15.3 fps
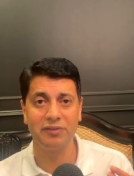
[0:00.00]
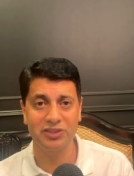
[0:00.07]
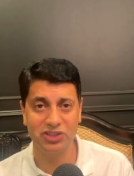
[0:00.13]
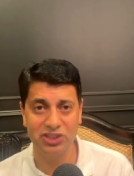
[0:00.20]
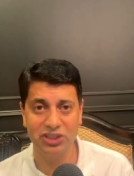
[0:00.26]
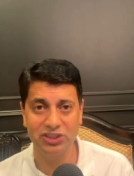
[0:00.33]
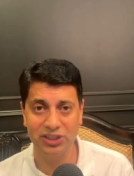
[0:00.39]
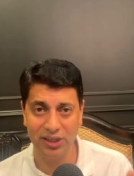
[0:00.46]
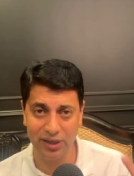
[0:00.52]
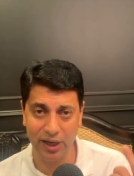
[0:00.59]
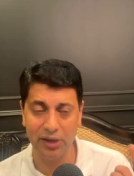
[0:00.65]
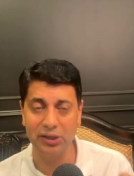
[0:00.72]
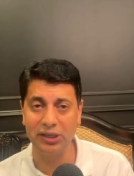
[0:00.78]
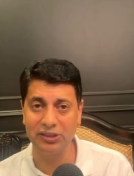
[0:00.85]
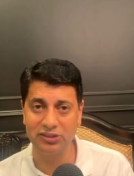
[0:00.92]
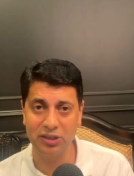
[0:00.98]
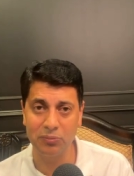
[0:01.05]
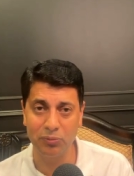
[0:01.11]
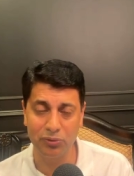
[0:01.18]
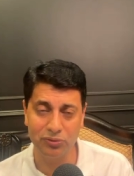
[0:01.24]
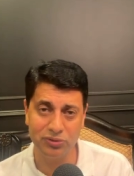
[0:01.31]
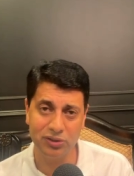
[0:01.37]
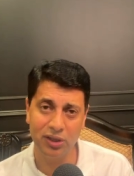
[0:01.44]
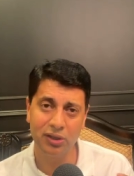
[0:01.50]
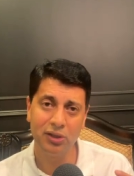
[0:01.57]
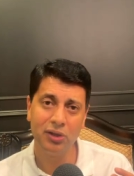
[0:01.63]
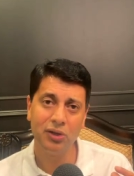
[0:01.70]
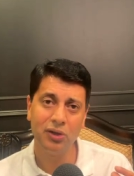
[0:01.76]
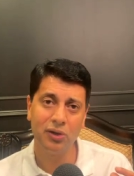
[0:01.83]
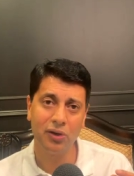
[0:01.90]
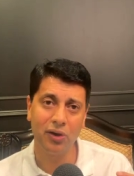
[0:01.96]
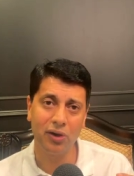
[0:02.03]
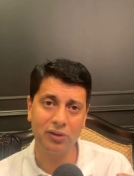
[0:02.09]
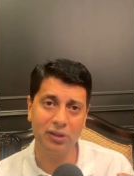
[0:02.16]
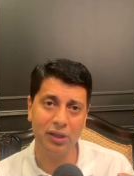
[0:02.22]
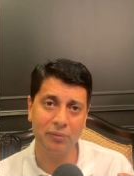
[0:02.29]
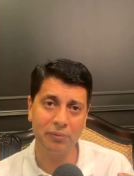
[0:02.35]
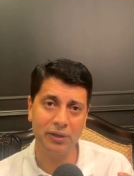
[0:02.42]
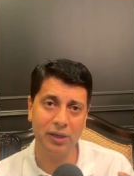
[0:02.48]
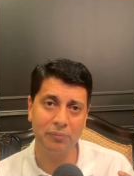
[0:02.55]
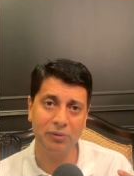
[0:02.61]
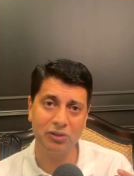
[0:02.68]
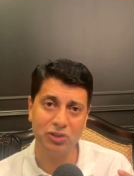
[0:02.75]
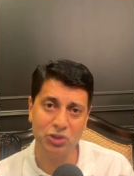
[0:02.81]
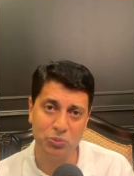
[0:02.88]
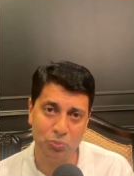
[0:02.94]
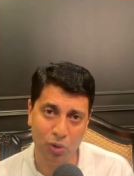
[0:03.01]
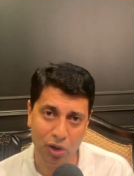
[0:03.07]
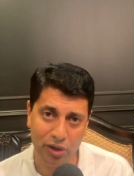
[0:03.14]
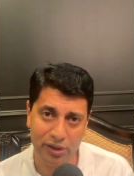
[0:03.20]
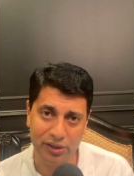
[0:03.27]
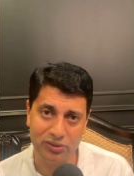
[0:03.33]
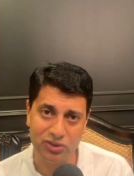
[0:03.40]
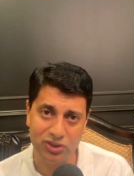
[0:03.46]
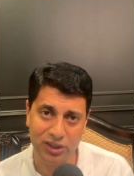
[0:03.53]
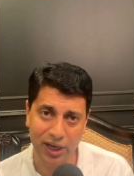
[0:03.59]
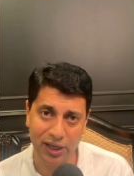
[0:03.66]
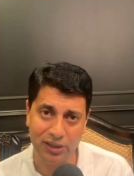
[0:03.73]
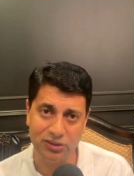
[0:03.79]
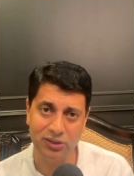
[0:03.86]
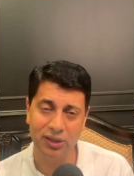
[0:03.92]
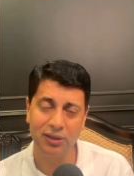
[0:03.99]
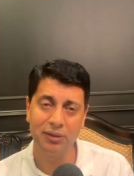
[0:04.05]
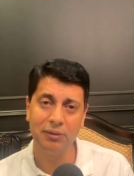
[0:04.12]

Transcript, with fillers: vestigial our nasal bones or they are becoming smaller in size